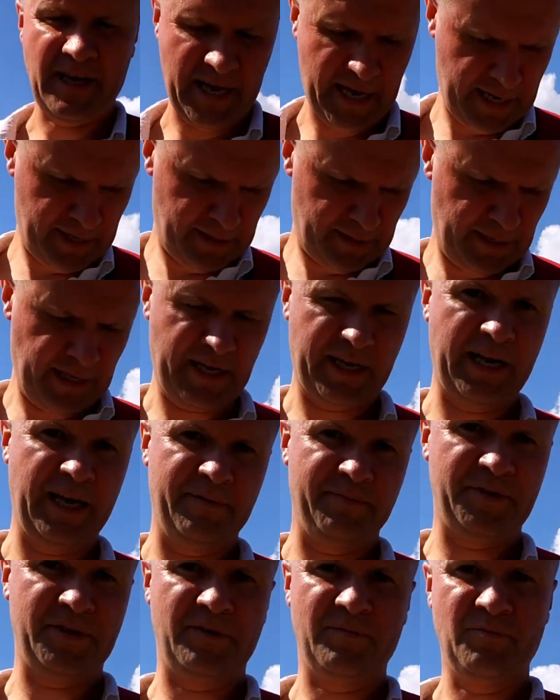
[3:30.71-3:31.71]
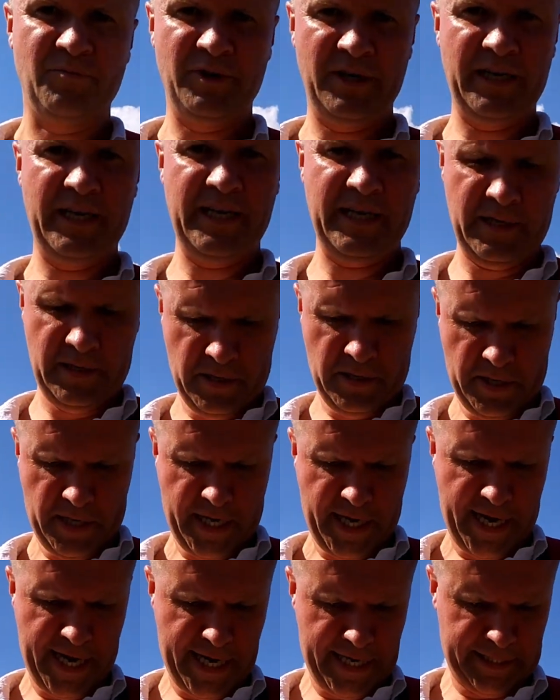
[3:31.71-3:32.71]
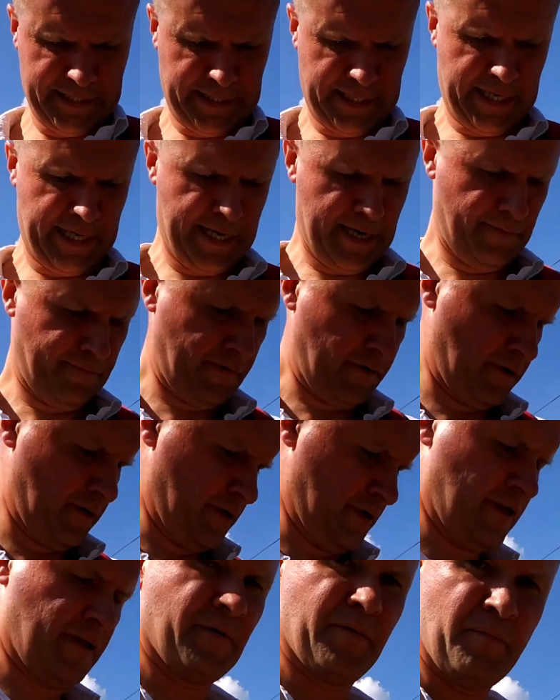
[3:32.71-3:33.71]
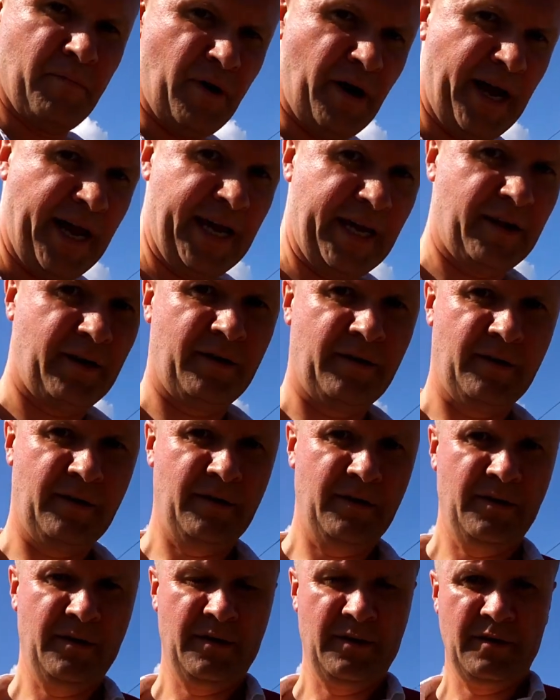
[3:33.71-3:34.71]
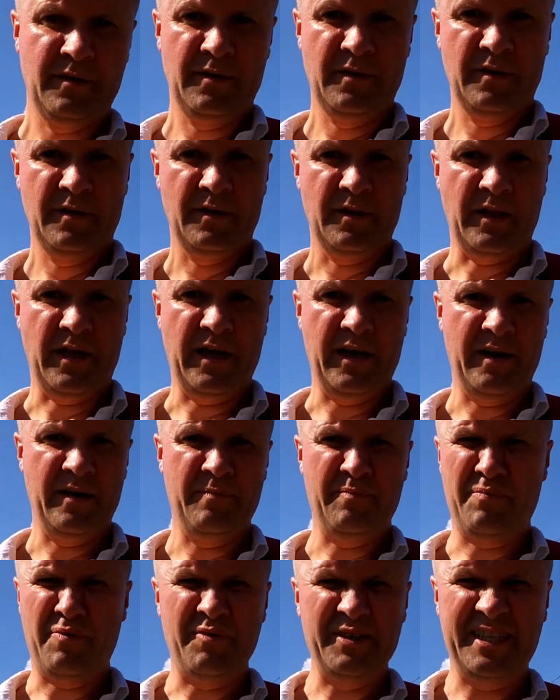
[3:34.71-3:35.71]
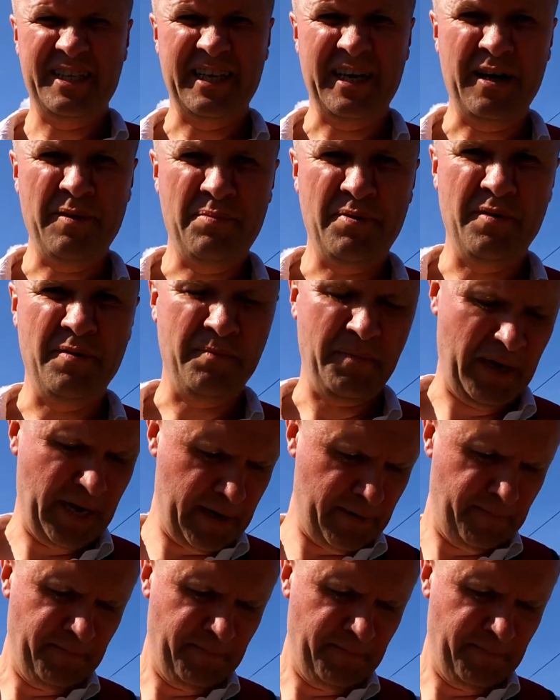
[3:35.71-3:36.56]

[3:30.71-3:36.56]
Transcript: It, it clips on really easily. I've got the mic uh, pointing up at me.